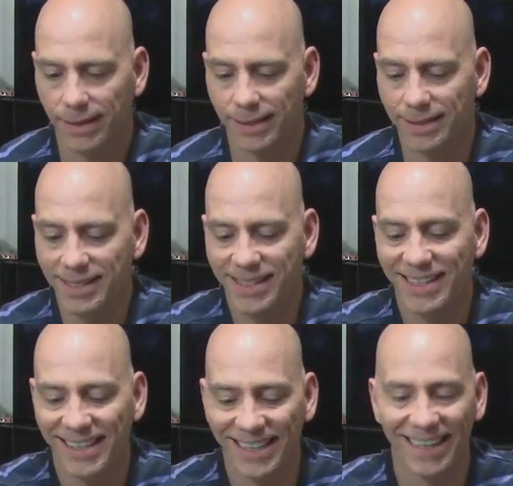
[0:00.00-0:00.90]
and
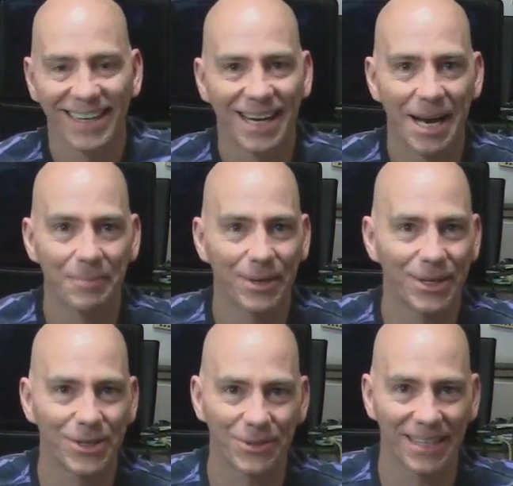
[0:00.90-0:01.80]
see. I'm going
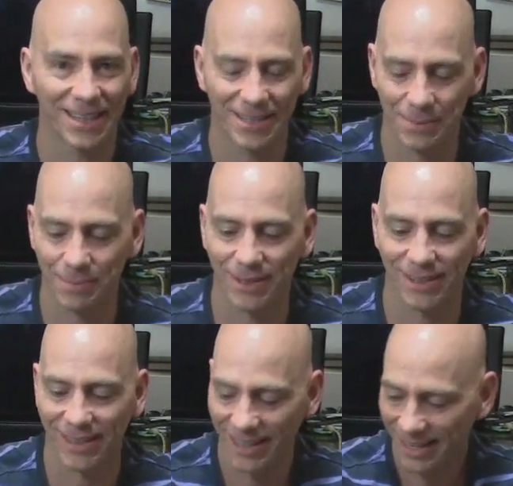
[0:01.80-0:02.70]
to drink this
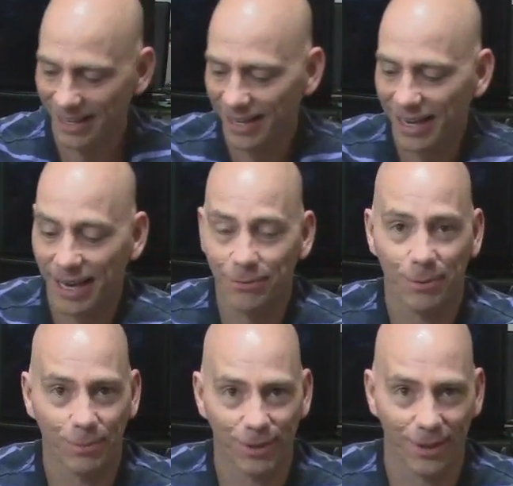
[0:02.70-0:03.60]
beer
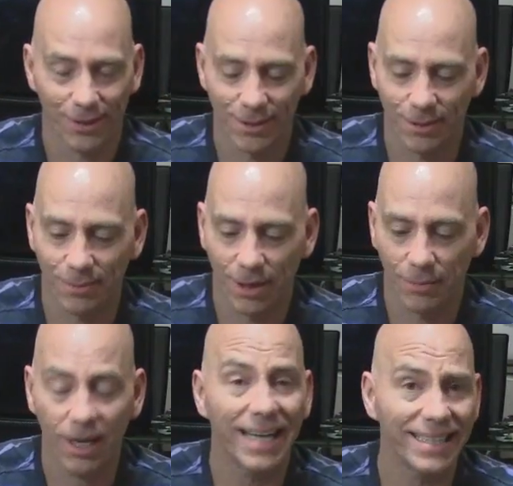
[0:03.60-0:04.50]
after putting this
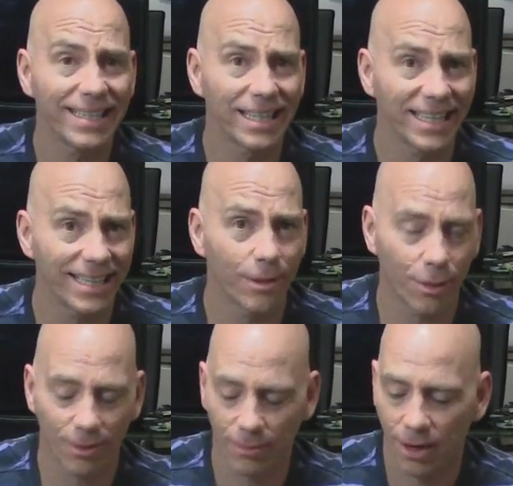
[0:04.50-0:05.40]
thermometer. I did clean the
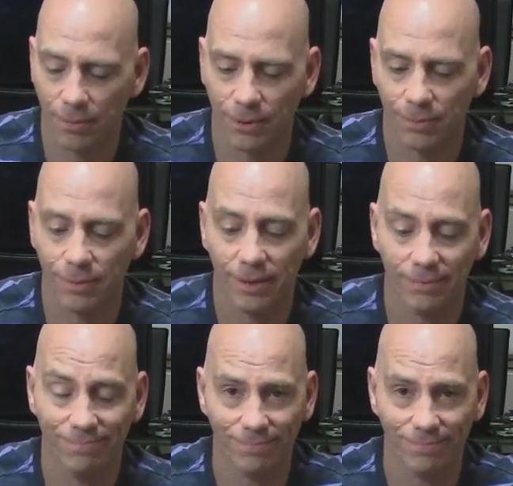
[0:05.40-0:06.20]
thermometer, but...